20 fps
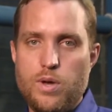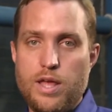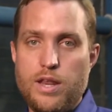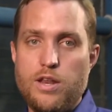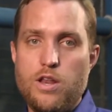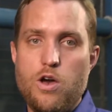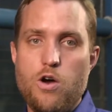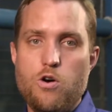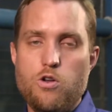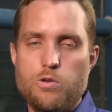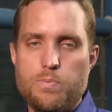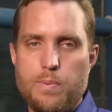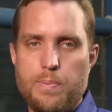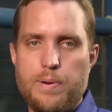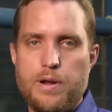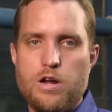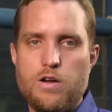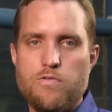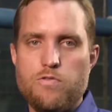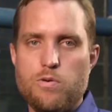and know to
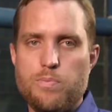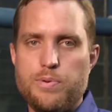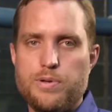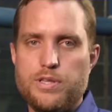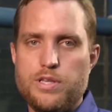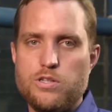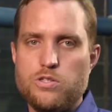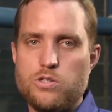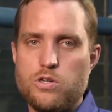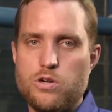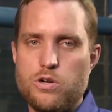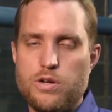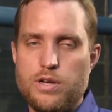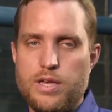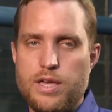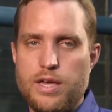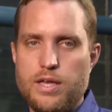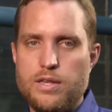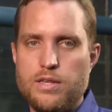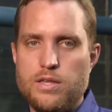prepare for a potential
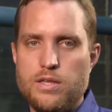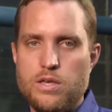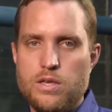hurricane.